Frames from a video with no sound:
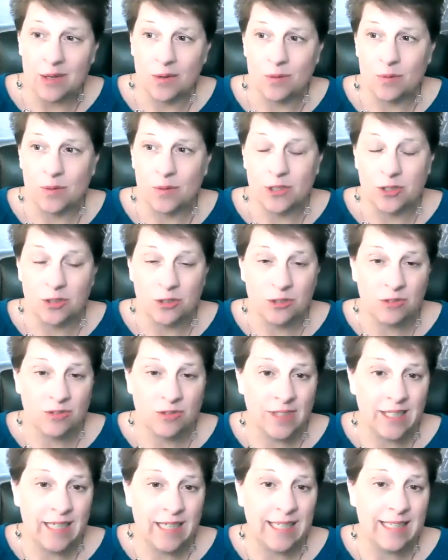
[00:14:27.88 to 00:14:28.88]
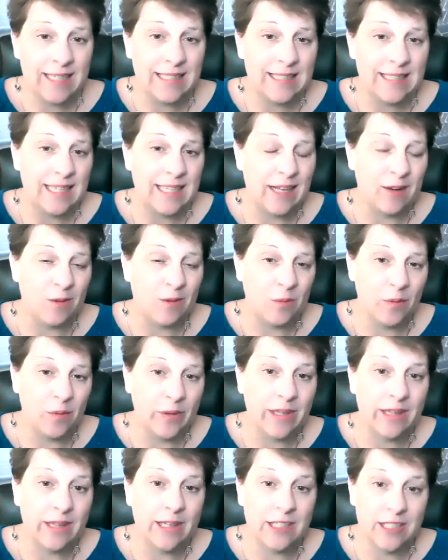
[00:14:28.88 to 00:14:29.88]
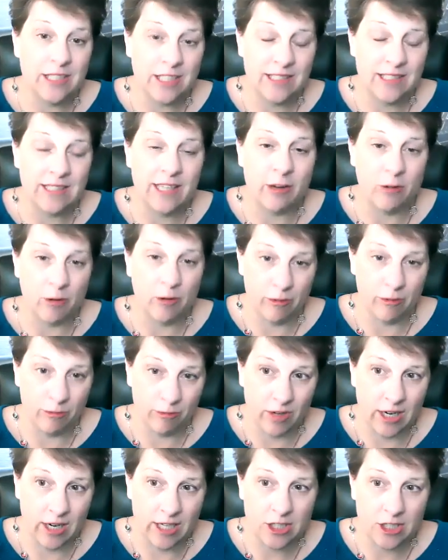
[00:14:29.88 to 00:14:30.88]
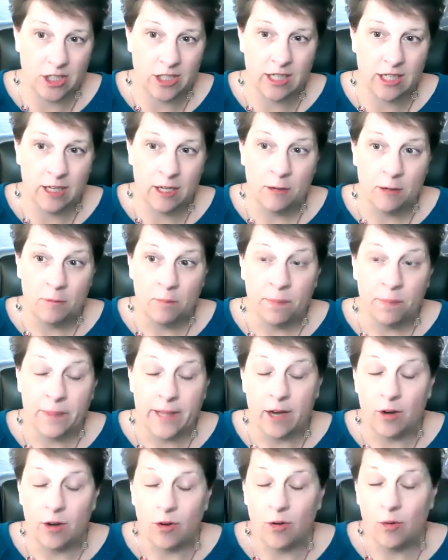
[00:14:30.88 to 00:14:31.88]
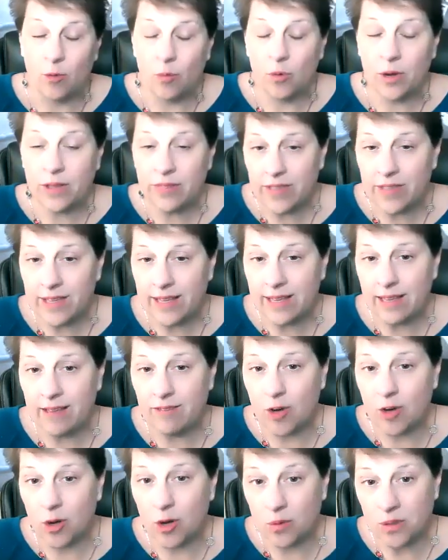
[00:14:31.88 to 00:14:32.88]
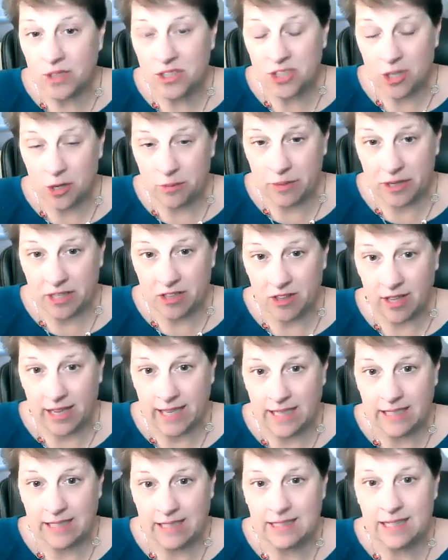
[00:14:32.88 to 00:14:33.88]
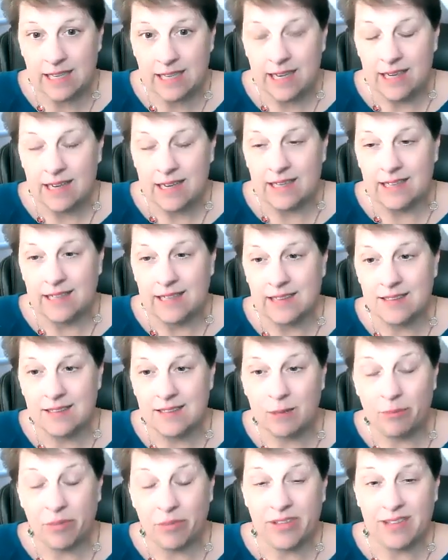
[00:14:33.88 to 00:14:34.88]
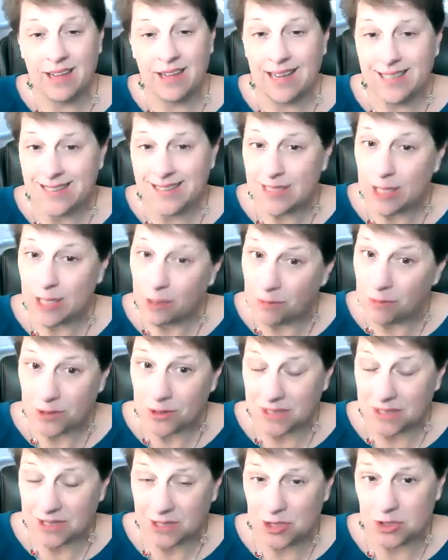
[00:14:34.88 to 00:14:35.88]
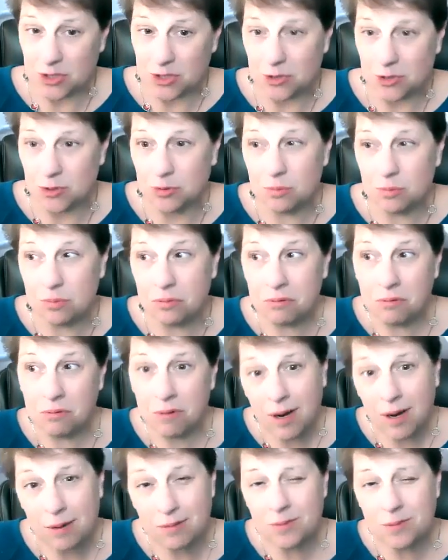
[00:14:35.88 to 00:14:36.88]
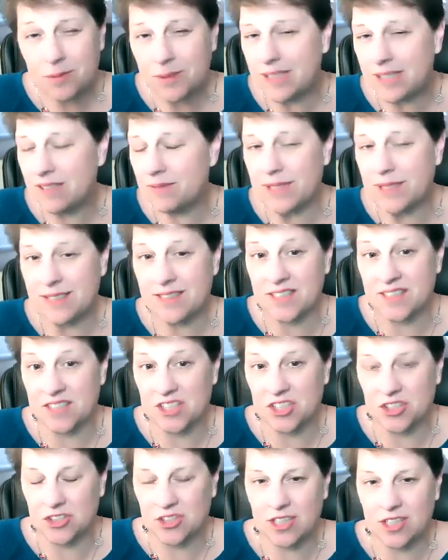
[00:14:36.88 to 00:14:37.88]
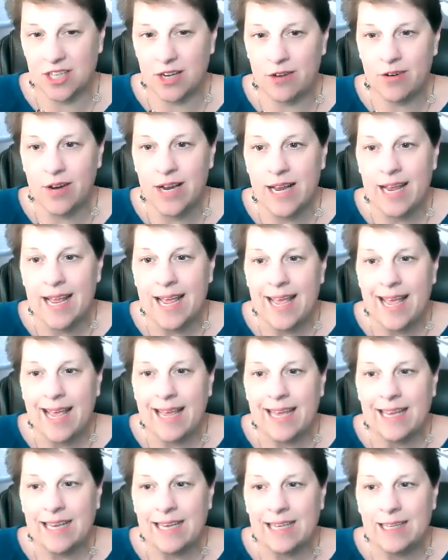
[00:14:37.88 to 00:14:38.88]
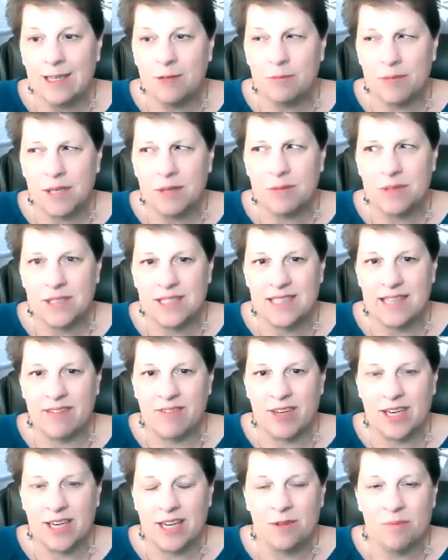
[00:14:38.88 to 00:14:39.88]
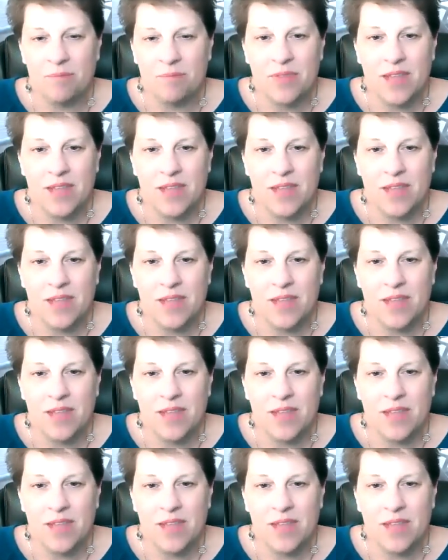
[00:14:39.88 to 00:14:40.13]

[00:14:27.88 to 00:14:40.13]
rejuvenate, and really just get refreshed. Now, one thing I've always taught my clients is something that I stumbled into probably about 6 years ago, and it might have been 7 now.